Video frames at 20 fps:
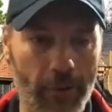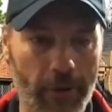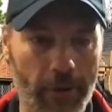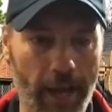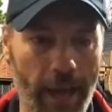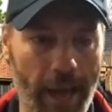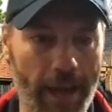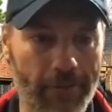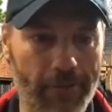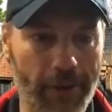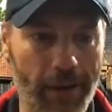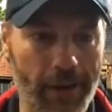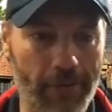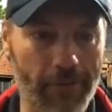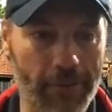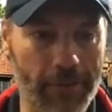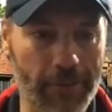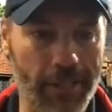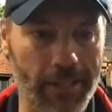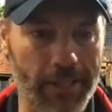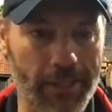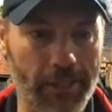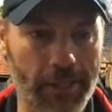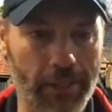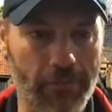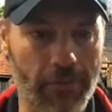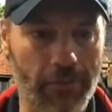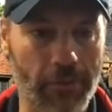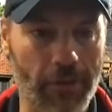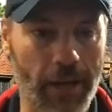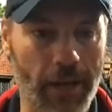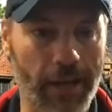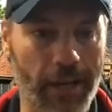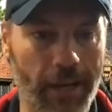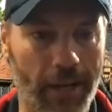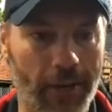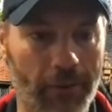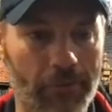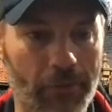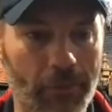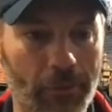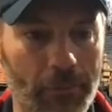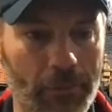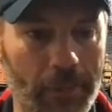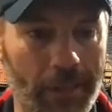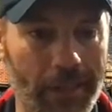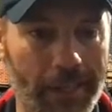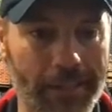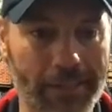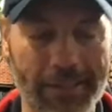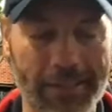a half conversation if you're not careful because